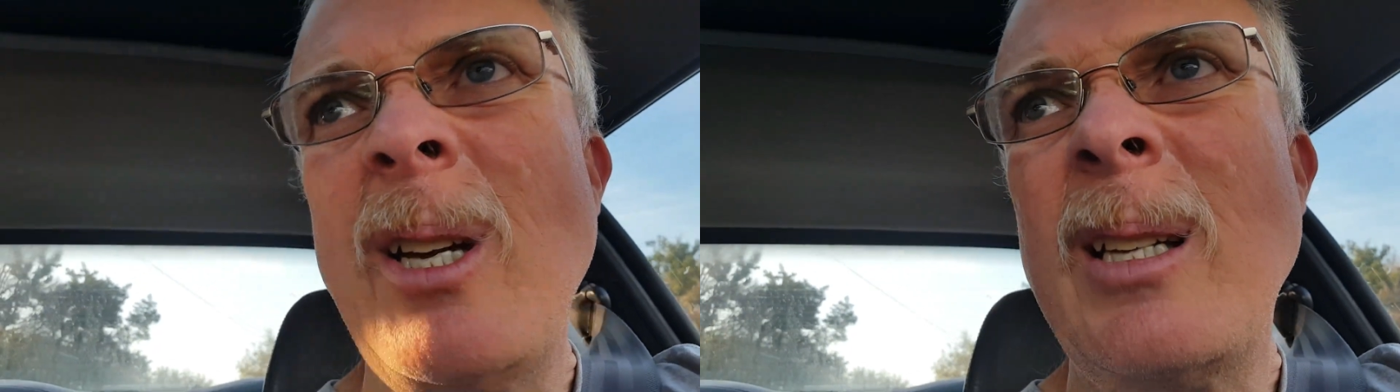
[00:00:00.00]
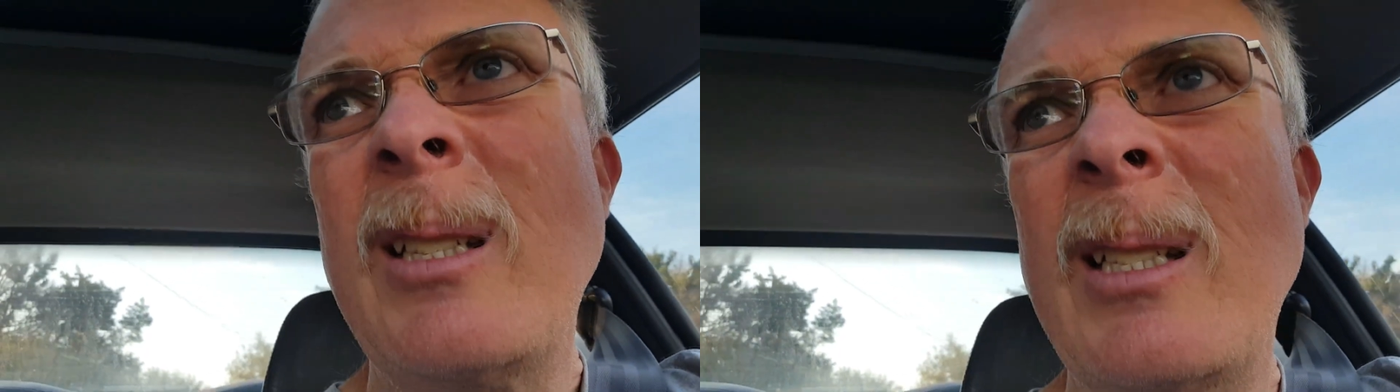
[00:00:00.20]

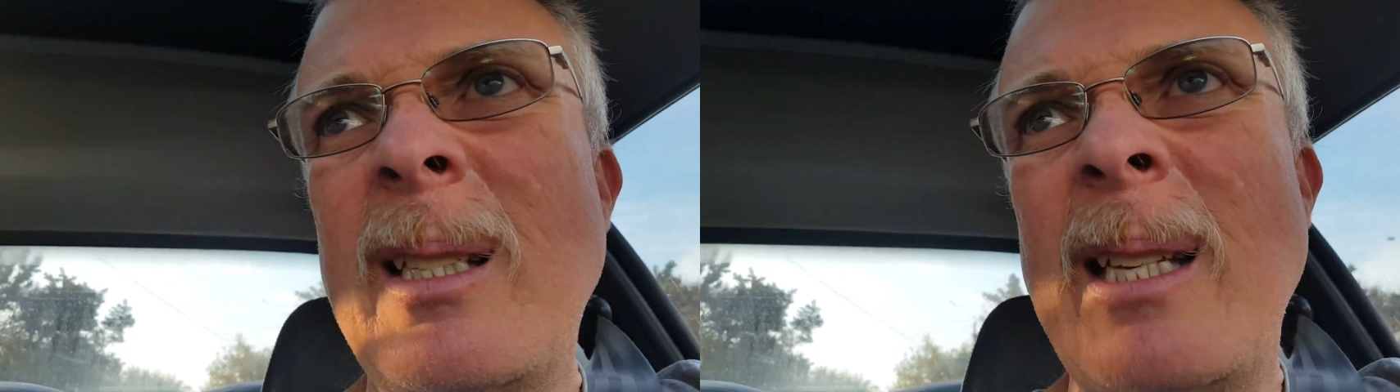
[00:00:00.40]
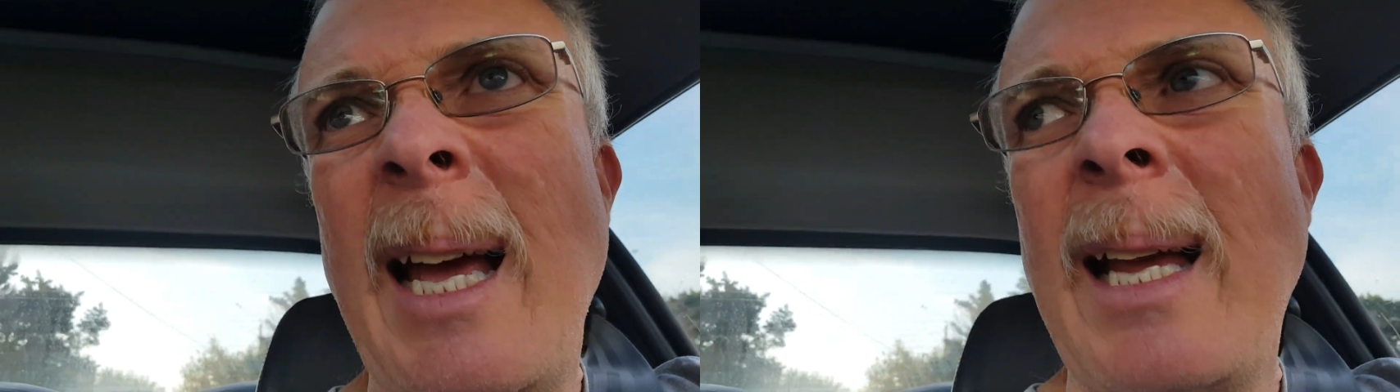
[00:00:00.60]
just a
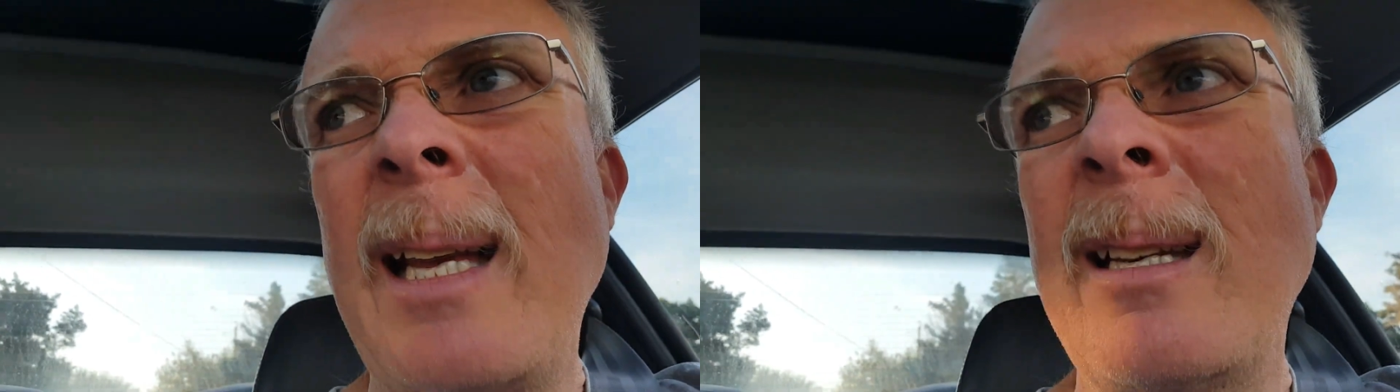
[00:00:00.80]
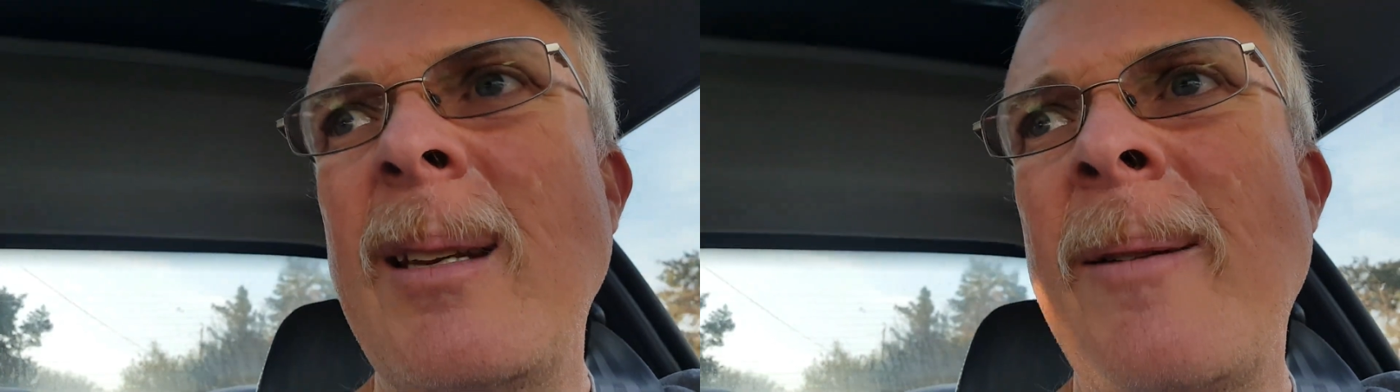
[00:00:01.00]

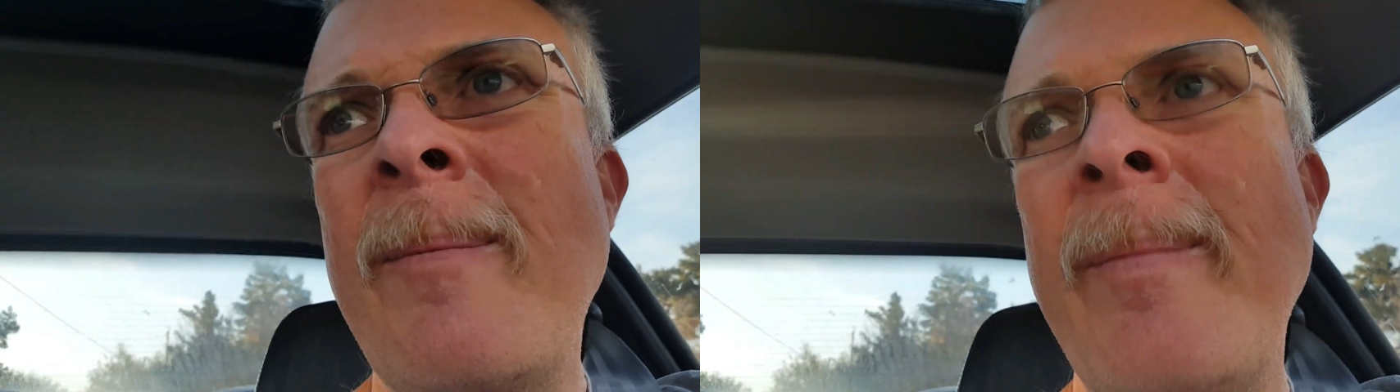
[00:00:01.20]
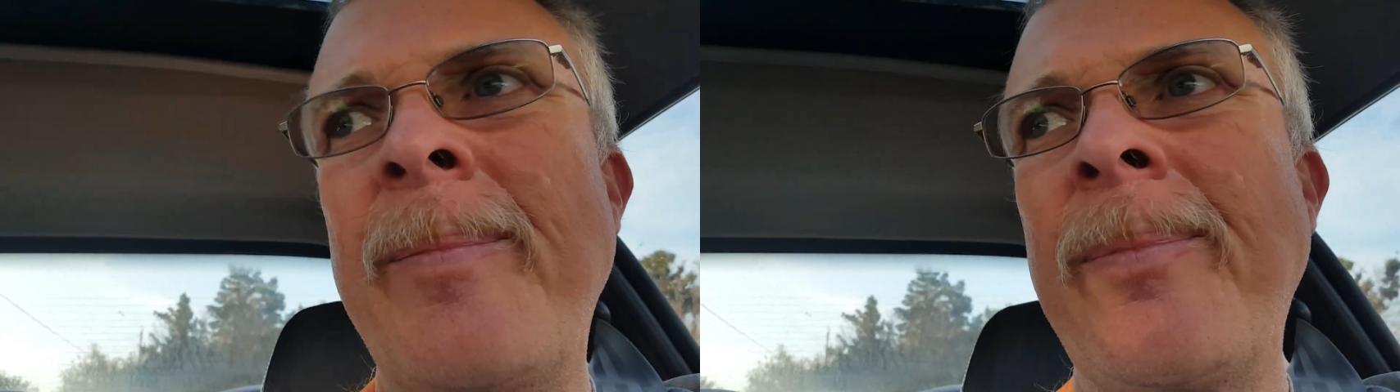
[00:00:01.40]
second
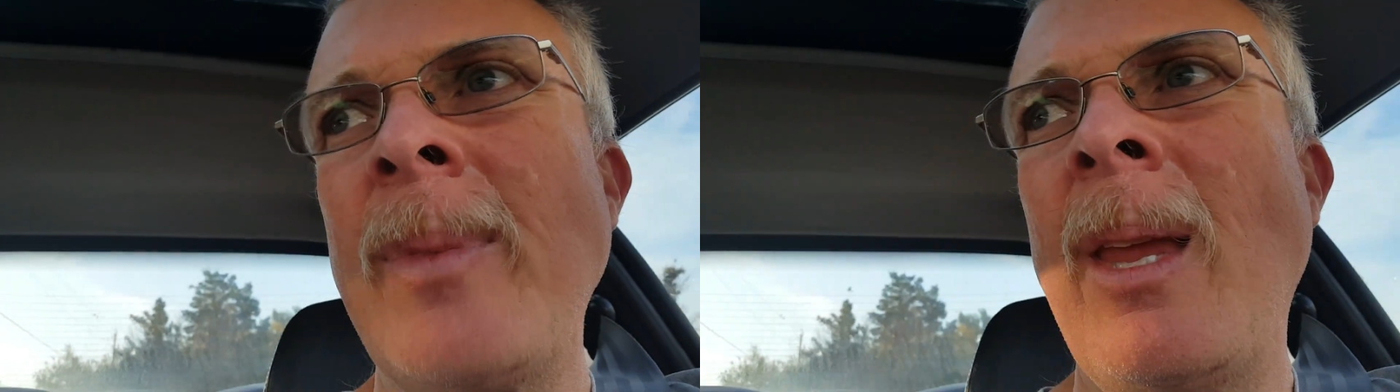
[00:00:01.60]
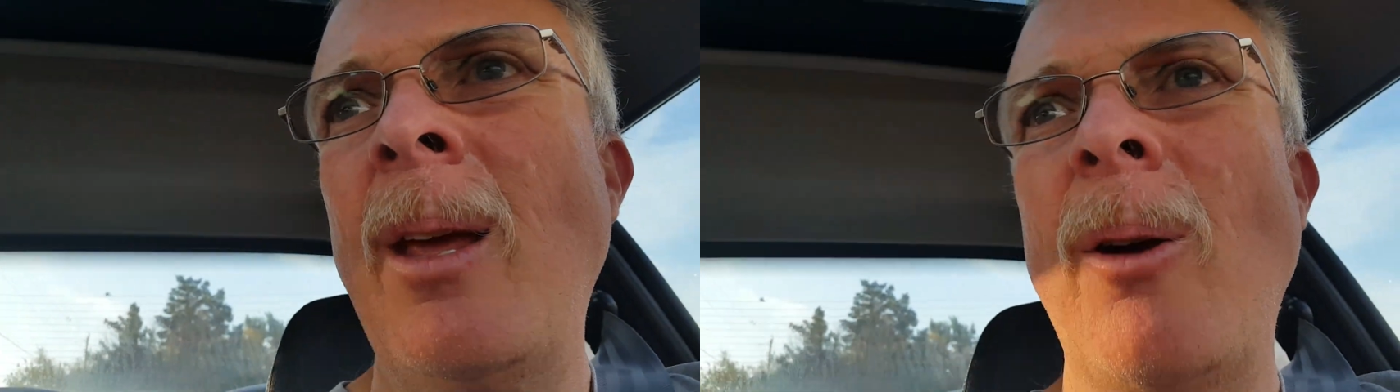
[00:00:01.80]

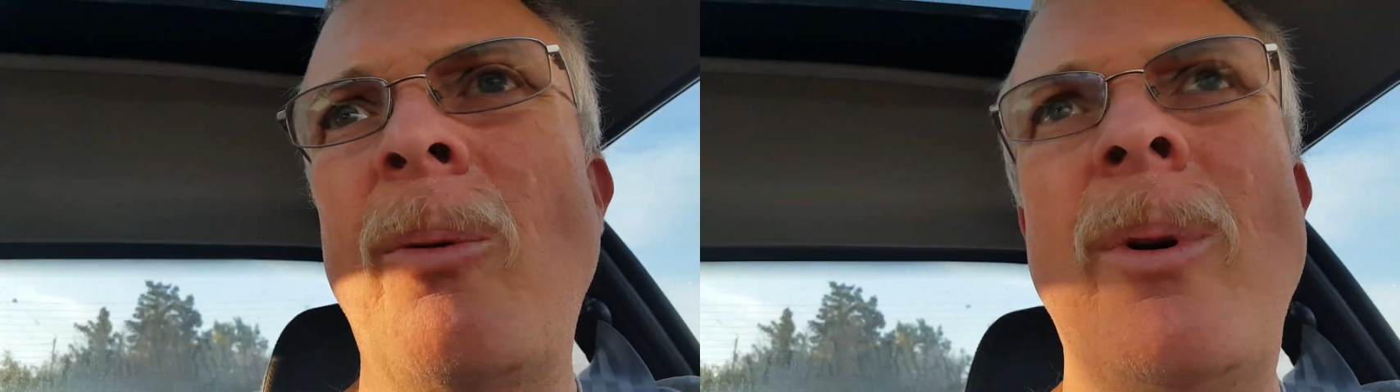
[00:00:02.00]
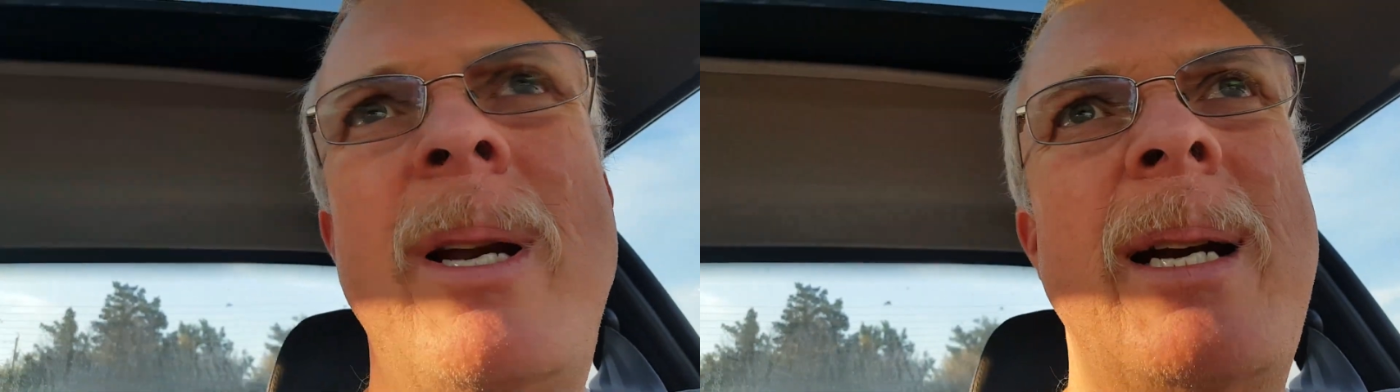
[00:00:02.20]

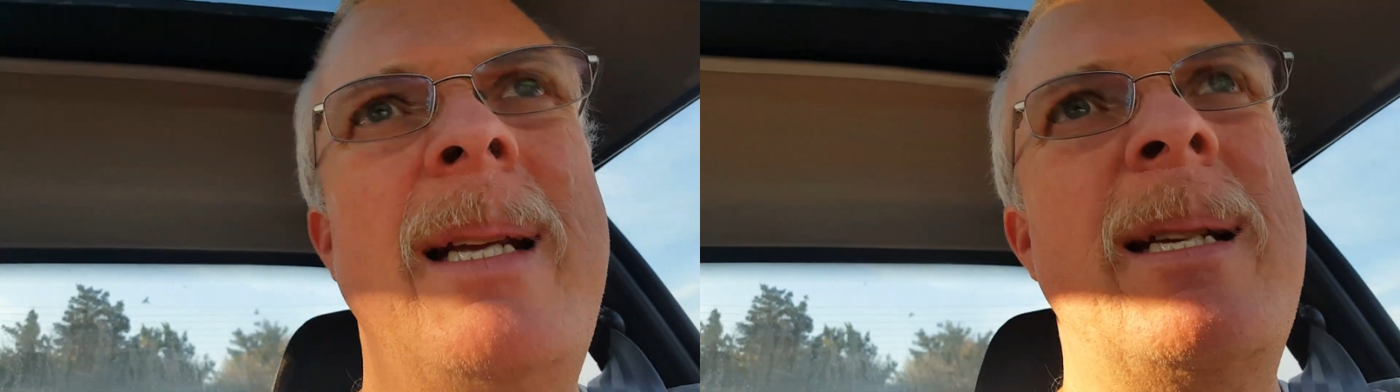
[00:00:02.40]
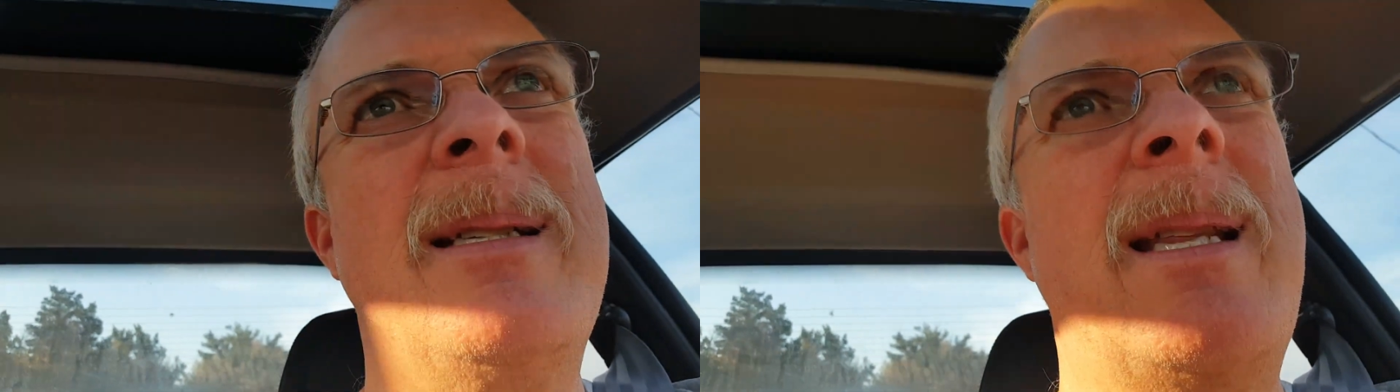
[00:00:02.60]
what it
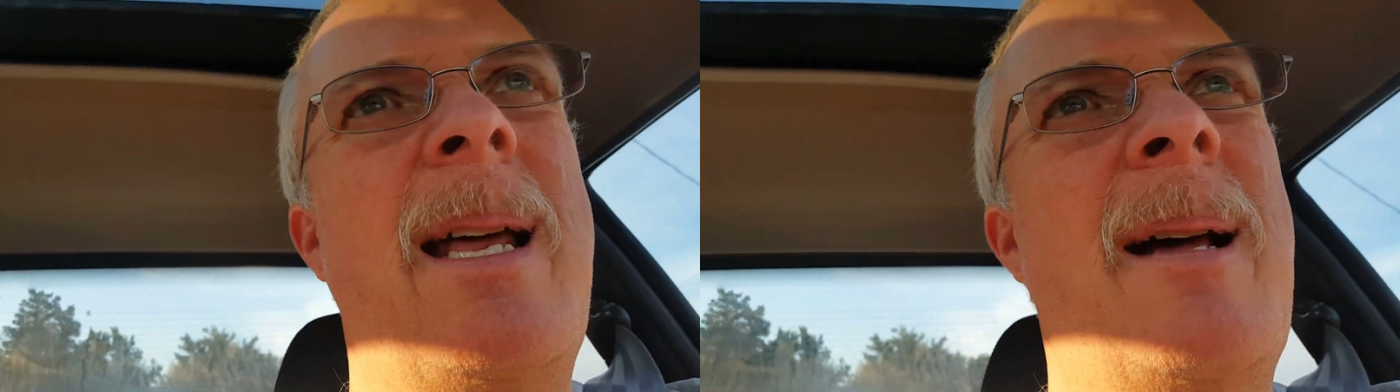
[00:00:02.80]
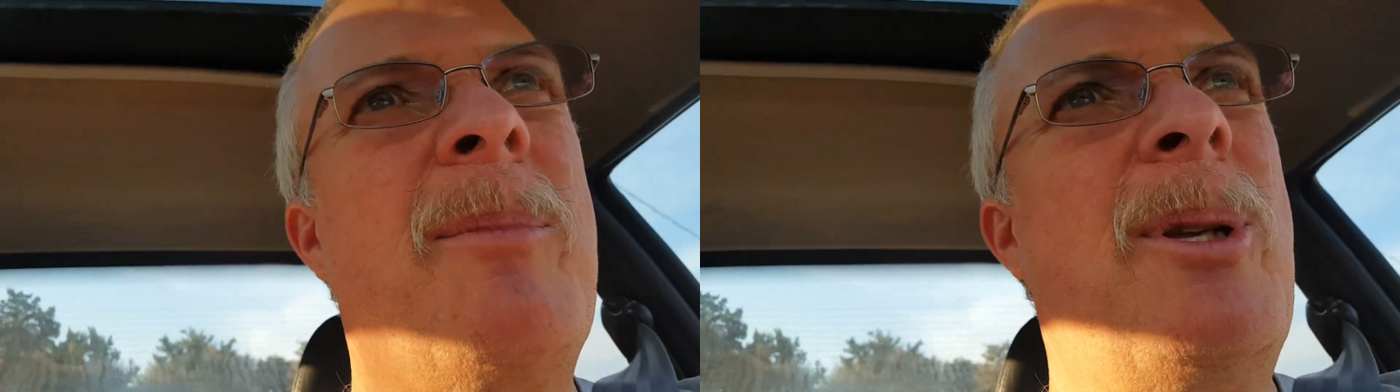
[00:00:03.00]
is
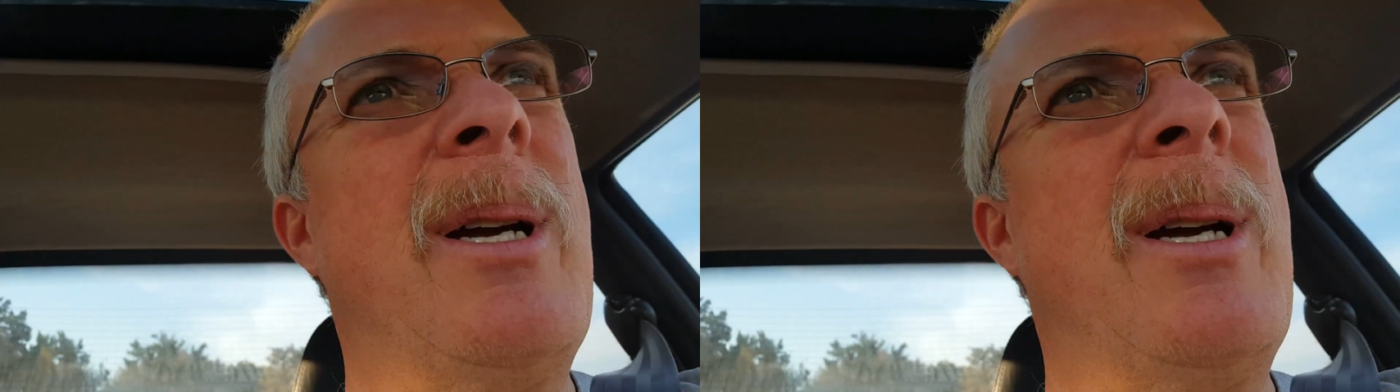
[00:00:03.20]
that I'm